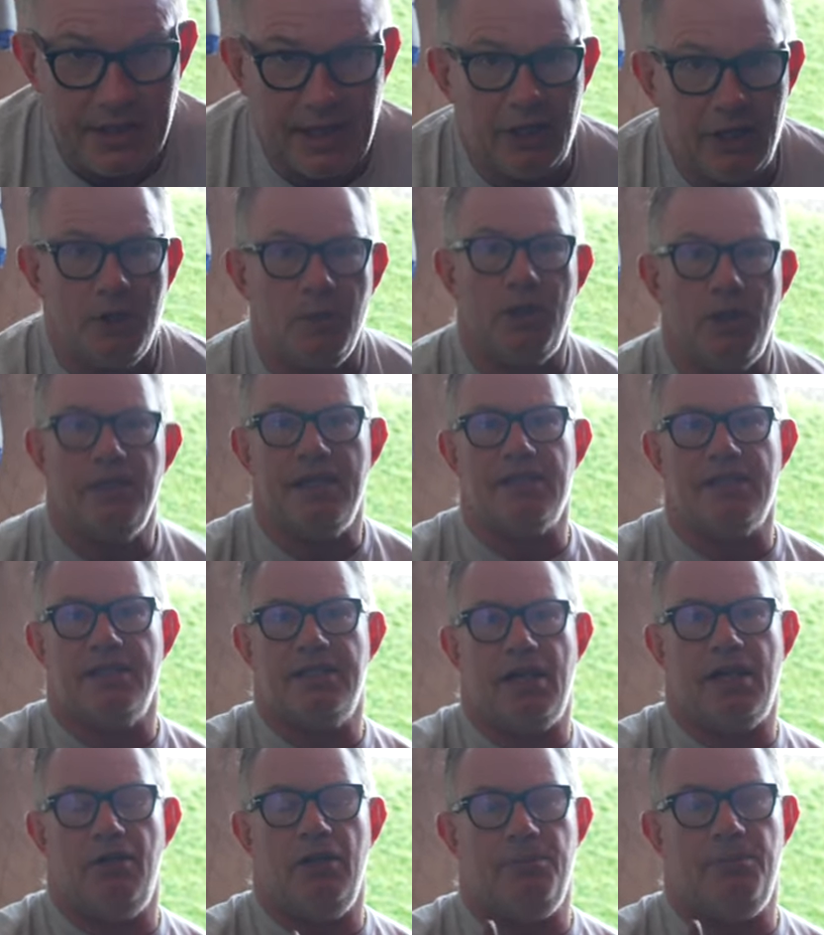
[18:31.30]
Now you won't
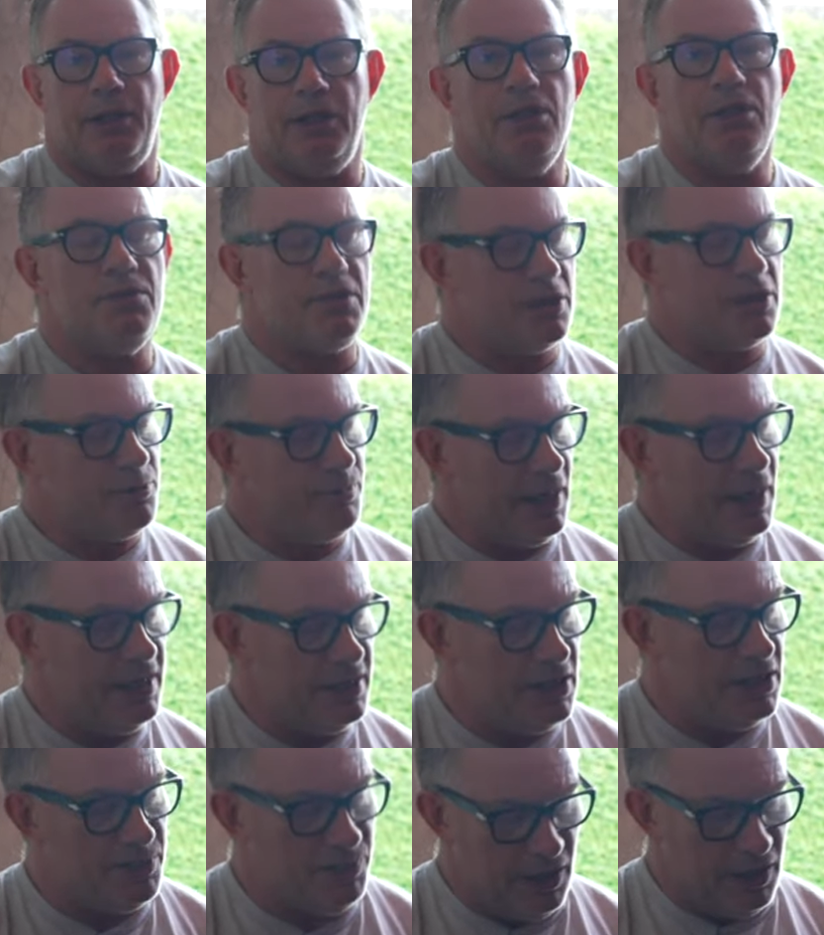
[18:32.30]
necessarily be using
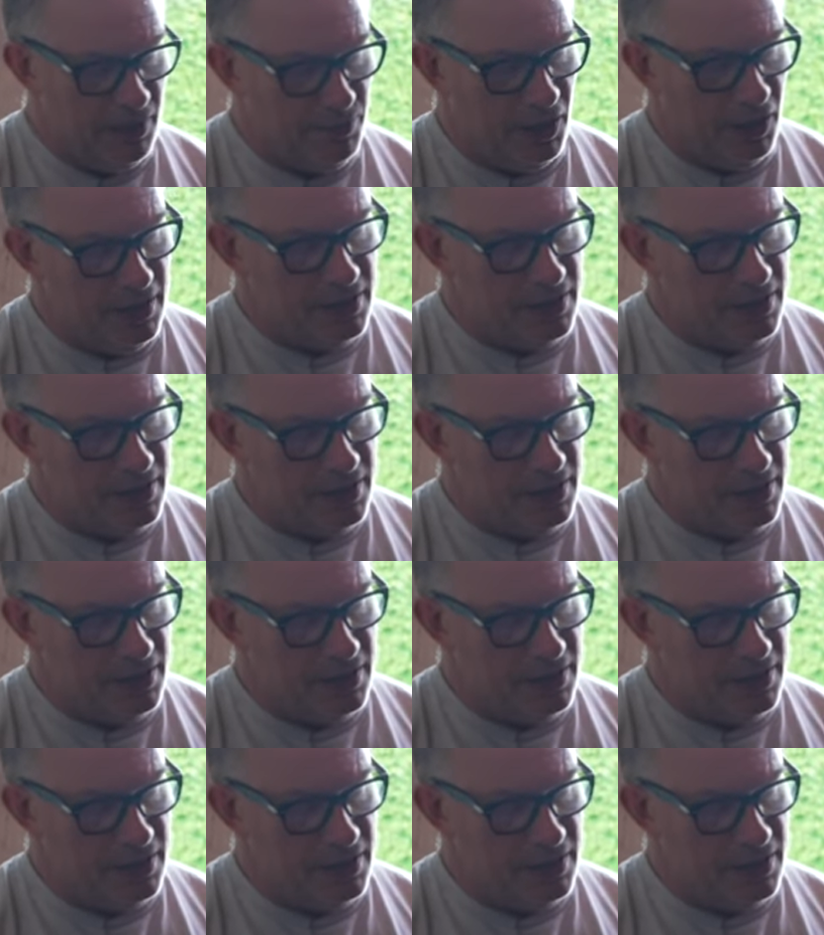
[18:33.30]
spacers, but in my